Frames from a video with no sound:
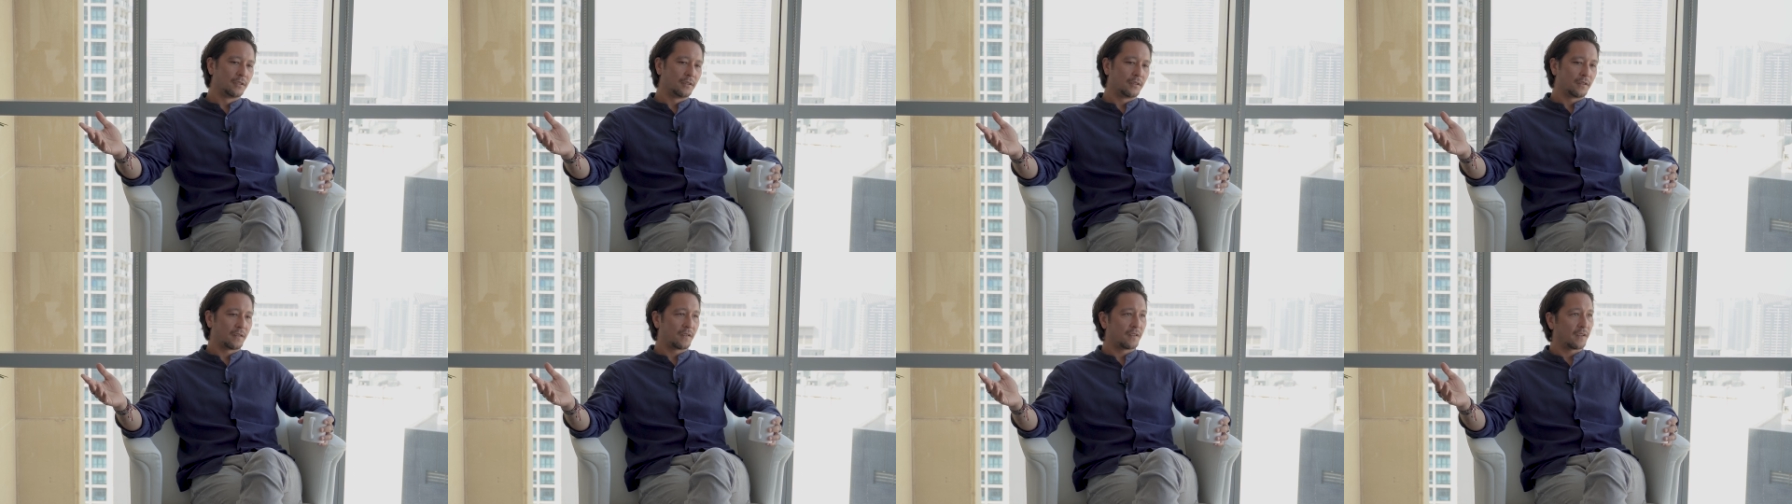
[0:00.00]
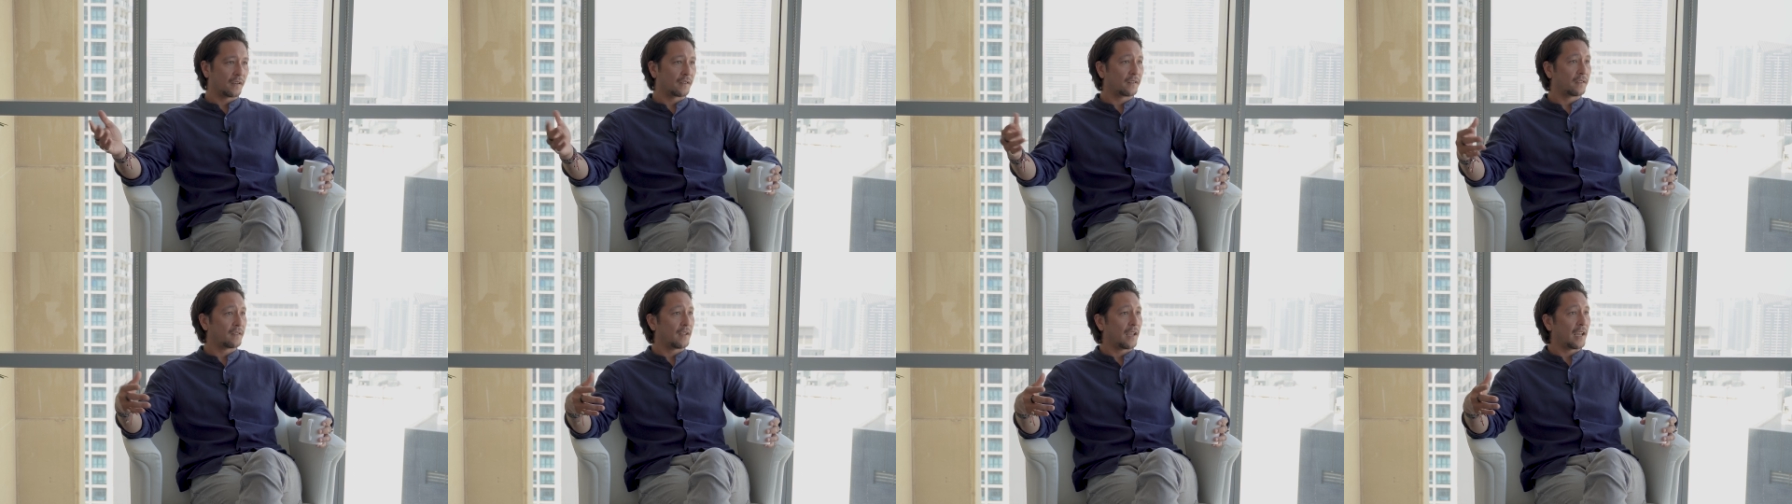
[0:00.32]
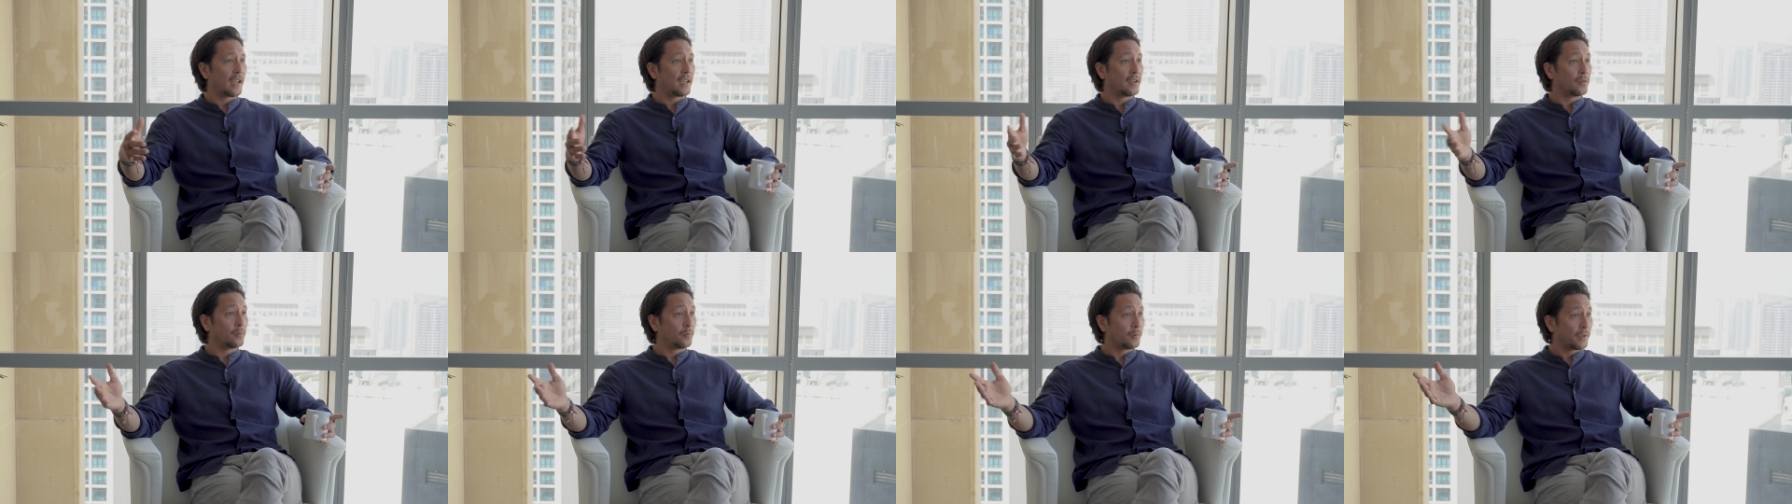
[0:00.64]
six to
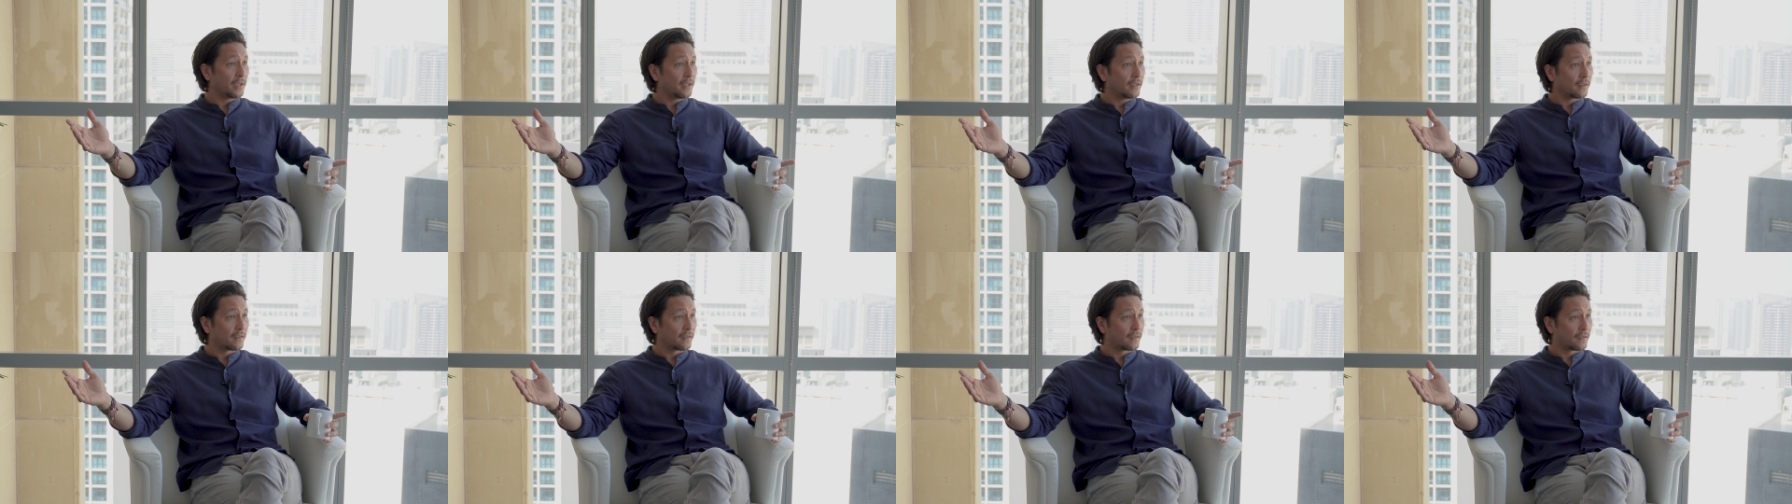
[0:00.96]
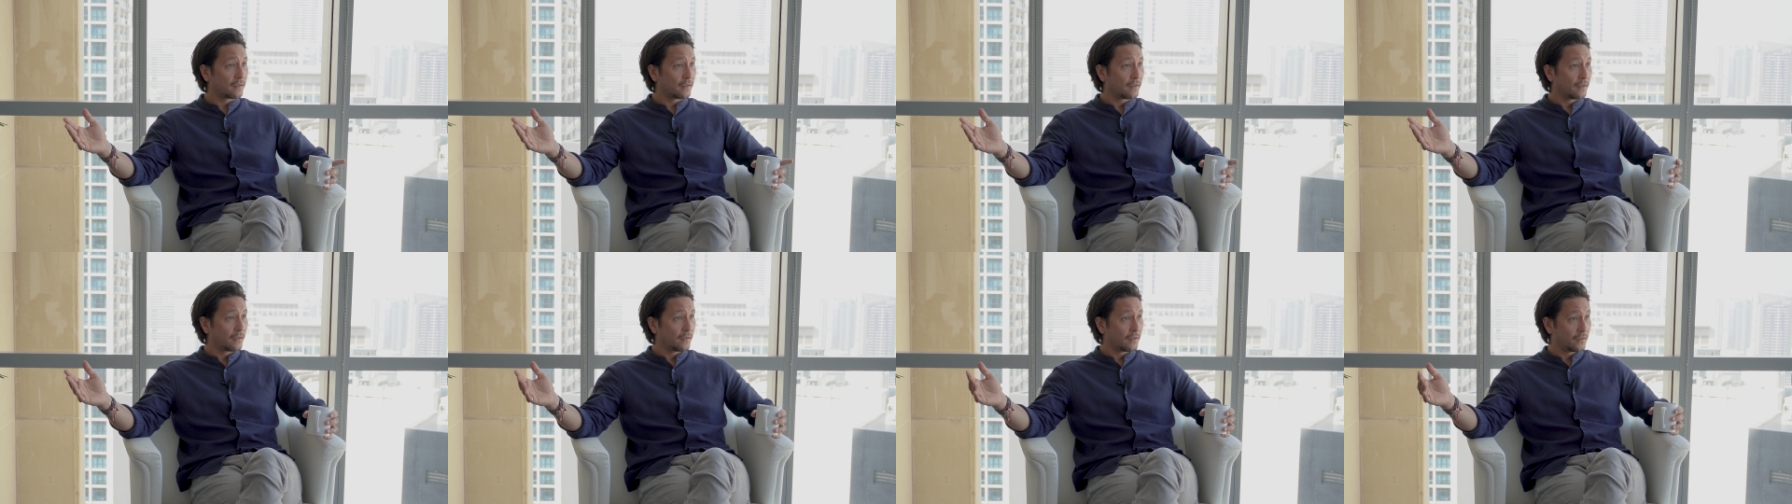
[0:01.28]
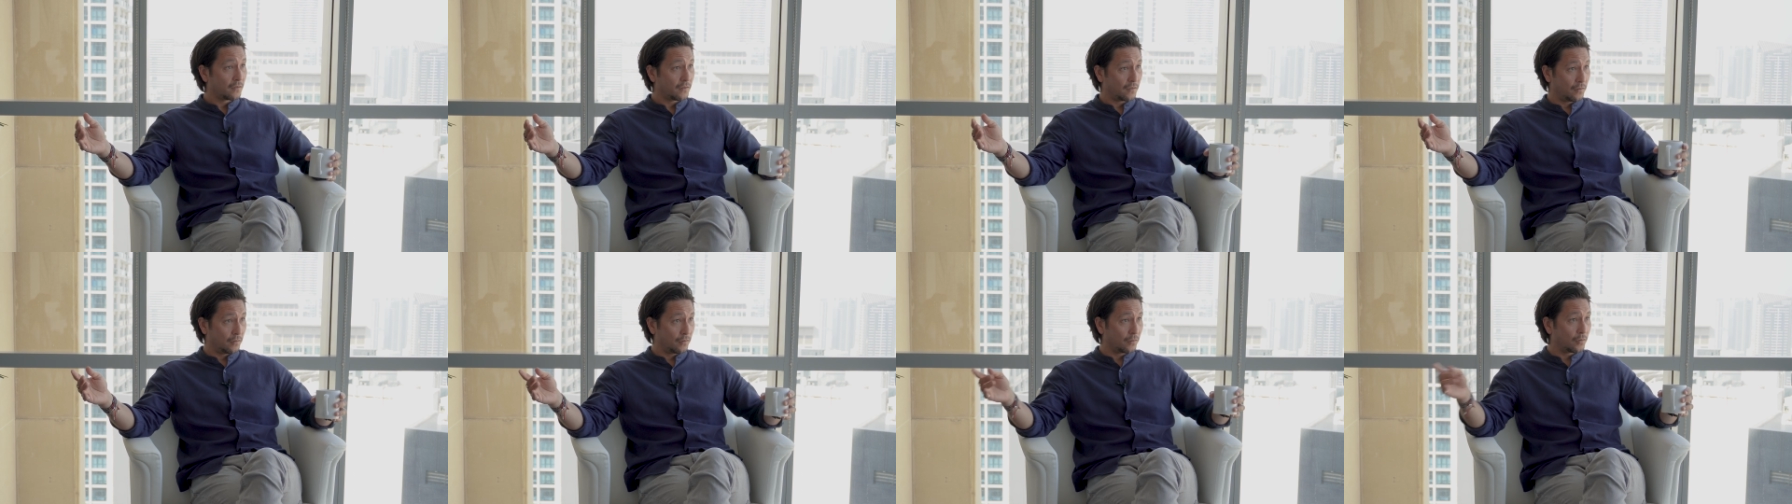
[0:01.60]
eight weeks
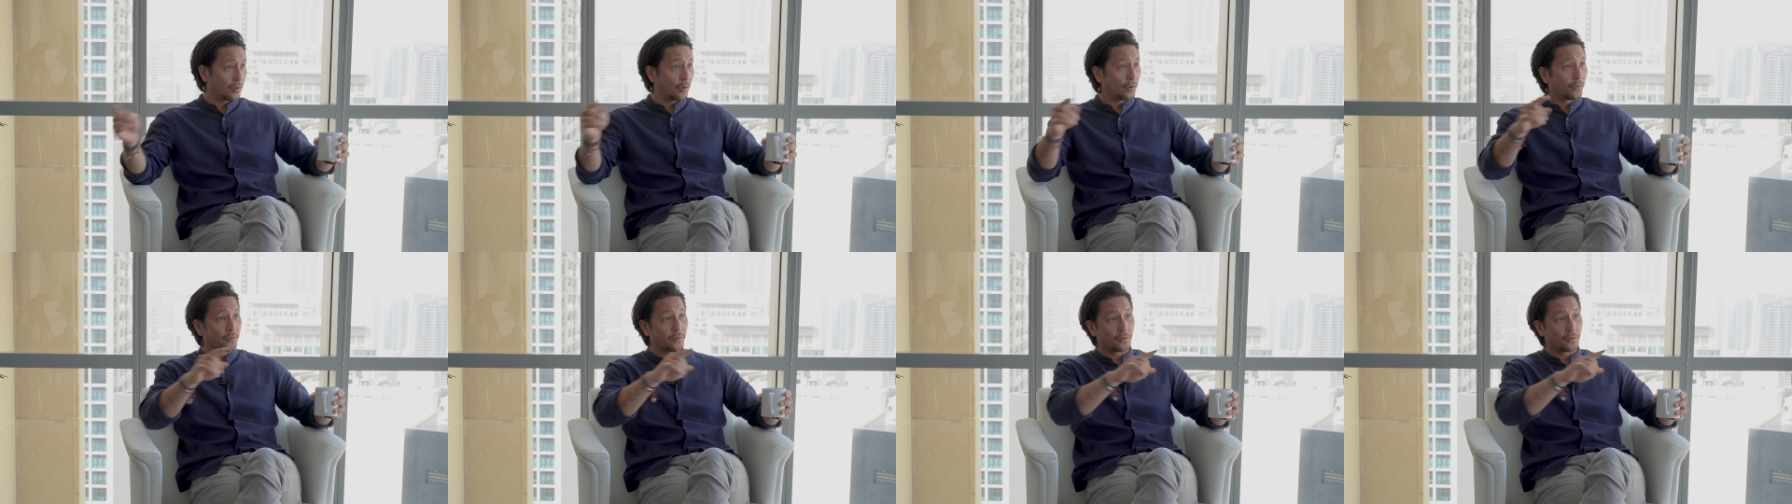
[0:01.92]
to go